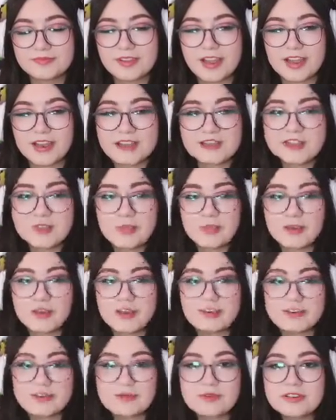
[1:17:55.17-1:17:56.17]
I need to buy
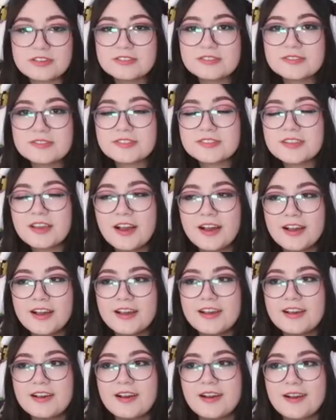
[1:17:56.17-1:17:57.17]
new ones,
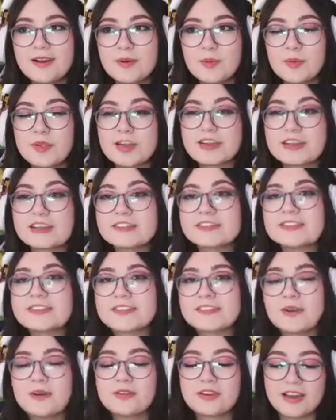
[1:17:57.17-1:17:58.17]
but I need to
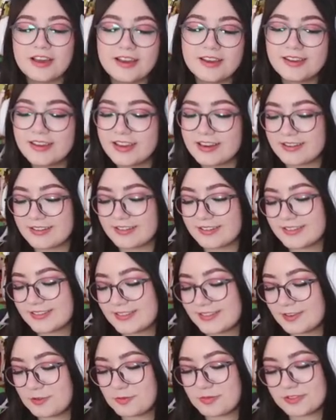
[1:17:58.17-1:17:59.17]
go get a
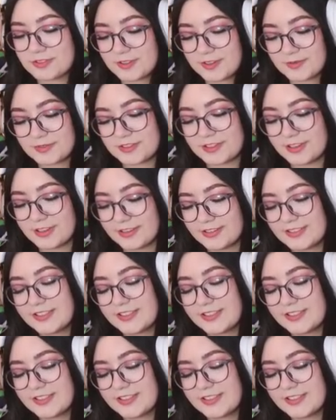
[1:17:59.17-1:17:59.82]
new prescription.